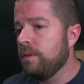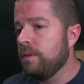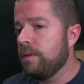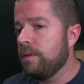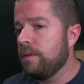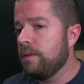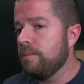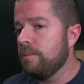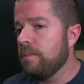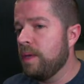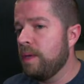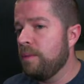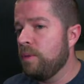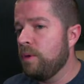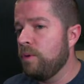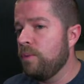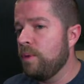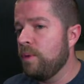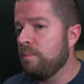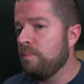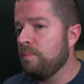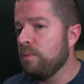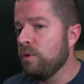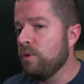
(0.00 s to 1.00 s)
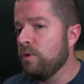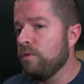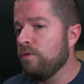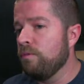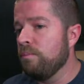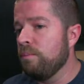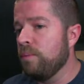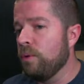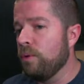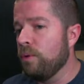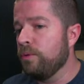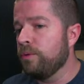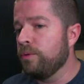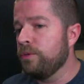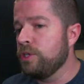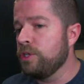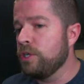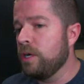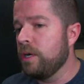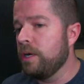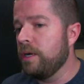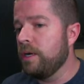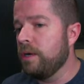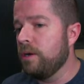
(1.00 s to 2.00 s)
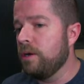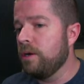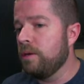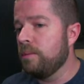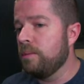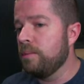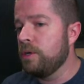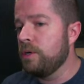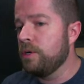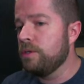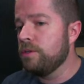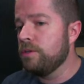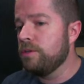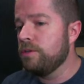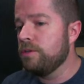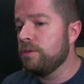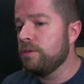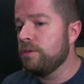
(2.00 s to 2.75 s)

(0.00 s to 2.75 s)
Maybe we move both Shining Armors